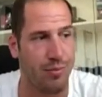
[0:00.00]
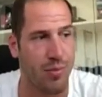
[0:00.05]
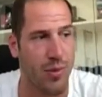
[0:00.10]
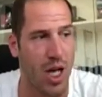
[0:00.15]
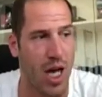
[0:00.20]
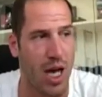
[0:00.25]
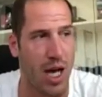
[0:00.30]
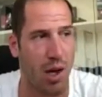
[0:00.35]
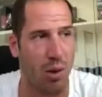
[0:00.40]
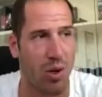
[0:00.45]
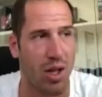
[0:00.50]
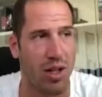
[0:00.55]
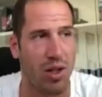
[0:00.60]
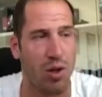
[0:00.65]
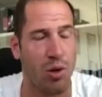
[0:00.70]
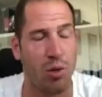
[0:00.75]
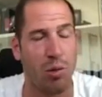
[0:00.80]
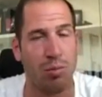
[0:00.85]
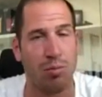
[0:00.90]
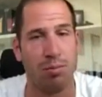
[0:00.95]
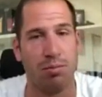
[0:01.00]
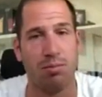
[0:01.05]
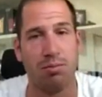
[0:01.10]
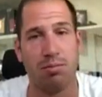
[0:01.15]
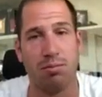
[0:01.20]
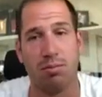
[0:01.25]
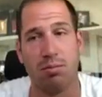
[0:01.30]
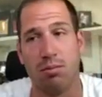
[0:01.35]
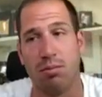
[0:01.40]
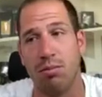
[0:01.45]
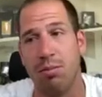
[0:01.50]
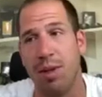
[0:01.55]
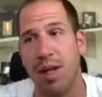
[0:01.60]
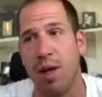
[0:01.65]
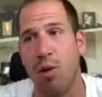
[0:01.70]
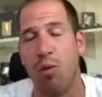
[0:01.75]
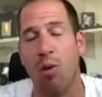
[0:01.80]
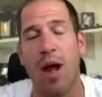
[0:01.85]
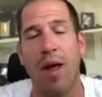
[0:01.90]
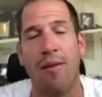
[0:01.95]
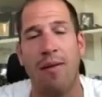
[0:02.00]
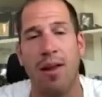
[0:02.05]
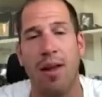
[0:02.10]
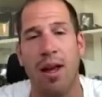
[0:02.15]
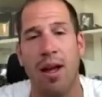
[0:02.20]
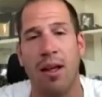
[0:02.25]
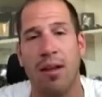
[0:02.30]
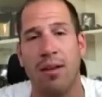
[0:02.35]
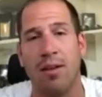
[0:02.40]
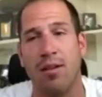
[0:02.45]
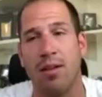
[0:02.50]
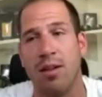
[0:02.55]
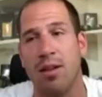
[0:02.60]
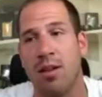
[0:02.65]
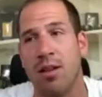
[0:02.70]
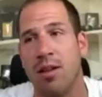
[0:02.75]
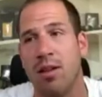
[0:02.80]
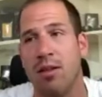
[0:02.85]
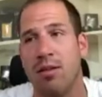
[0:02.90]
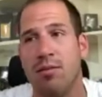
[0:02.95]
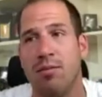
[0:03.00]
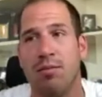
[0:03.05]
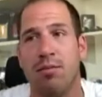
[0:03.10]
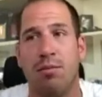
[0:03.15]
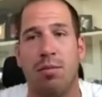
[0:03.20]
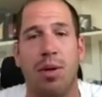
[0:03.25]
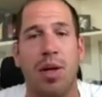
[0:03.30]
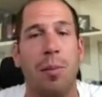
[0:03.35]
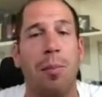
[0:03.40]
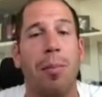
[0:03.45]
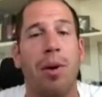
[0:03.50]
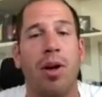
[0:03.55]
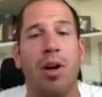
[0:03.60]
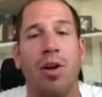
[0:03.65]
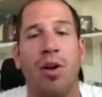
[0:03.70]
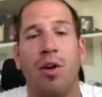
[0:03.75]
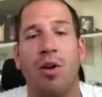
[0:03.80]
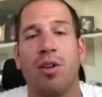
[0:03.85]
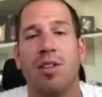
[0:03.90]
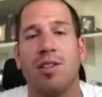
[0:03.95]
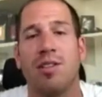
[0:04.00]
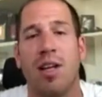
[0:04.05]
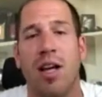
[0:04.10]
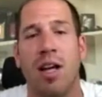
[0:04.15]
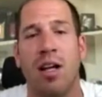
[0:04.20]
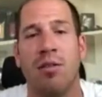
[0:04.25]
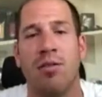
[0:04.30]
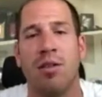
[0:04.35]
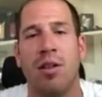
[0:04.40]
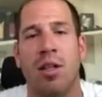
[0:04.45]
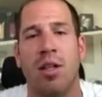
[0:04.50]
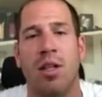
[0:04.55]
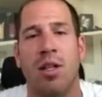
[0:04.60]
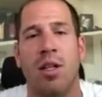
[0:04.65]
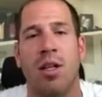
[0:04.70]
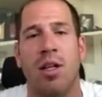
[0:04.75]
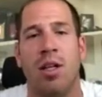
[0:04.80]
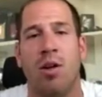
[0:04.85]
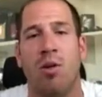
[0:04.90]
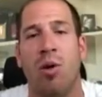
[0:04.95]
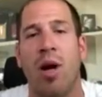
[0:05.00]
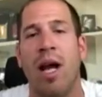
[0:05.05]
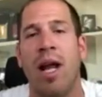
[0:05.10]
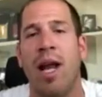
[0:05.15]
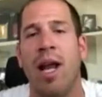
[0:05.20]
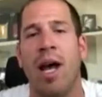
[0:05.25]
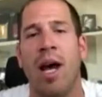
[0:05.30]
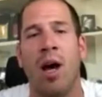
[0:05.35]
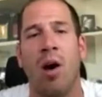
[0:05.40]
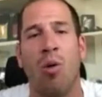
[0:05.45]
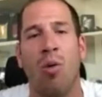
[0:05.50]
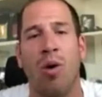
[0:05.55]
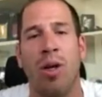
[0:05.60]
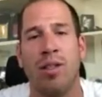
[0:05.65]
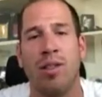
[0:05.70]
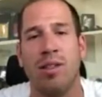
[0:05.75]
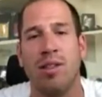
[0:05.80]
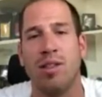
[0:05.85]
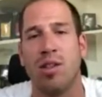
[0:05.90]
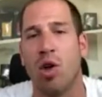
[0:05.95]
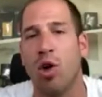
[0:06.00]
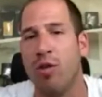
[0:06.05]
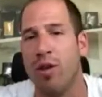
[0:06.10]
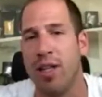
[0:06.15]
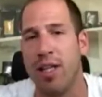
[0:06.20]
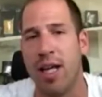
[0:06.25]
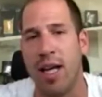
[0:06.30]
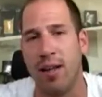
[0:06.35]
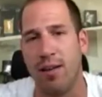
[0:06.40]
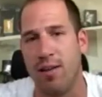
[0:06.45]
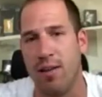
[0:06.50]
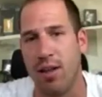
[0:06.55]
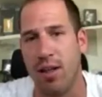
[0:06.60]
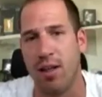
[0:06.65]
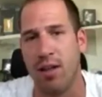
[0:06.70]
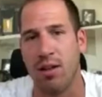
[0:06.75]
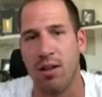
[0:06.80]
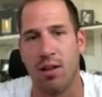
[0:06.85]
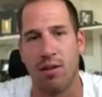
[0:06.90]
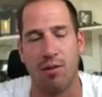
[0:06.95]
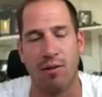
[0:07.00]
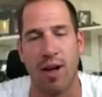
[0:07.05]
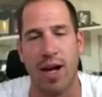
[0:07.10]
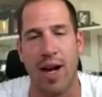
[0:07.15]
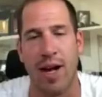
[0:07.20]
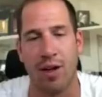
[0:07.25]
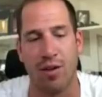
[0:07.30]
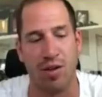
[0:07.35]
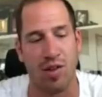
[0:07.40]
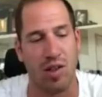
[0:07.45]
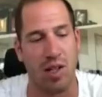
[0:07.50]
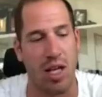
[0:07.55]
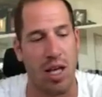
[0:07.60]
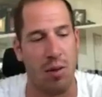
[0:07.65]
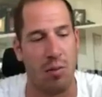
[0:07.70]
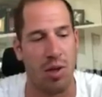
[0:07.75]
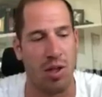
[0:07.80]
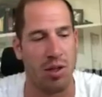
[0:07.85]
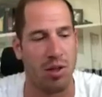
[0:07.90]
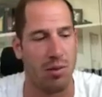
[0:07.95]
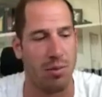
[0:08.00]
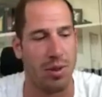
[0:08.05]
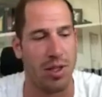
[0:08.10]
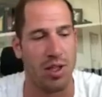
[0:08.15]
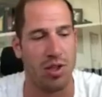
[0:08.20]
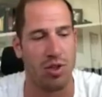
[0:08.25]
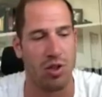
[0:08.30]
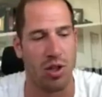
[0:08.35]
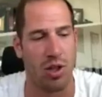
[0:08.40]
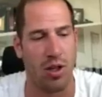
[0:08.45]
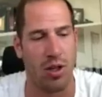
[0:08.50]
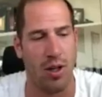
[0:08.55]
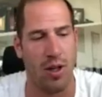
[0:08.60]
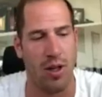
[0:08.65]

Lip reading: how can you be ready and prepare yourself right now when this COVID-19 virus came in the picture?